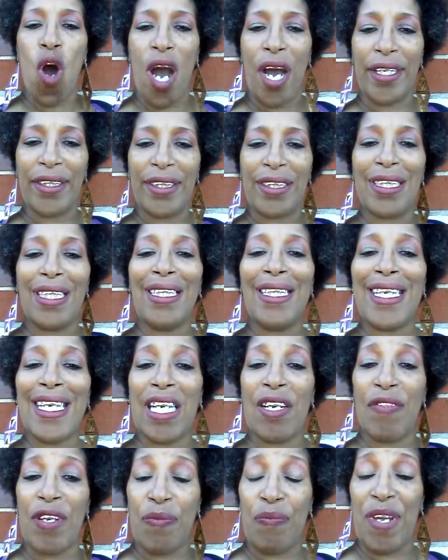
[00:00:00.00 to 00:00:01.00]
one to
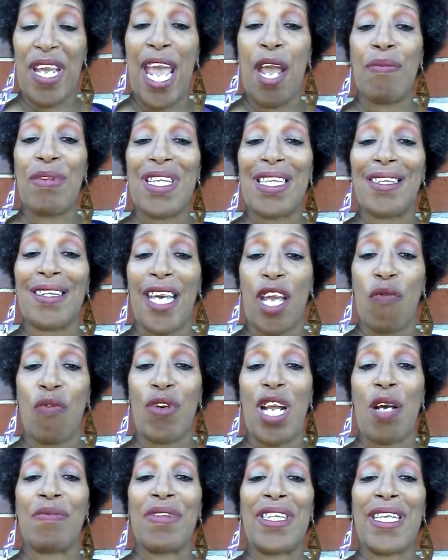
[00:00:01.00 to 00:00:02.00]
live and be able to say
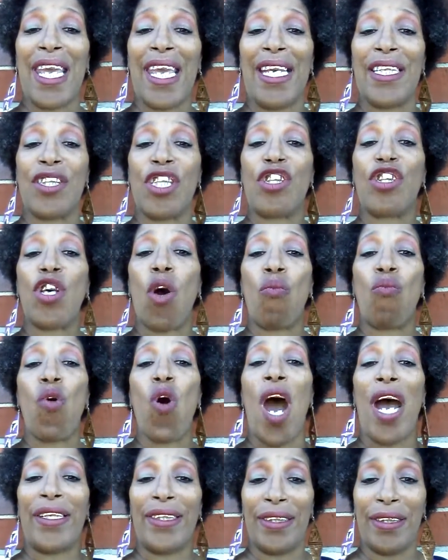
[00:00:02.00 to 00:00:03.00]
what I'm saying to
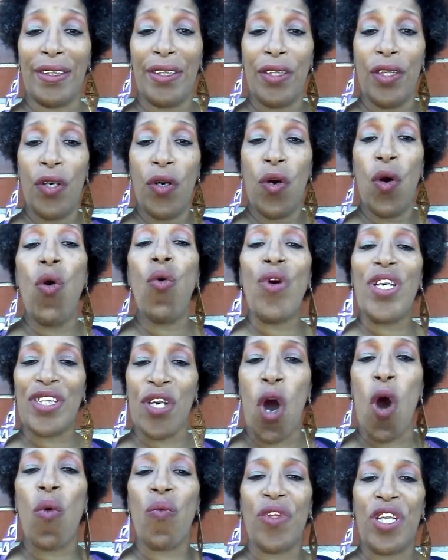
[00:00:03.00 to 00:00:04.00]
someone who
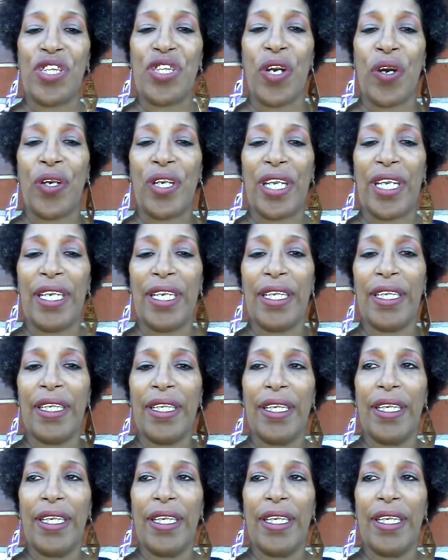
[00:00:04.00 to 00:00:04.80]
is on the journey.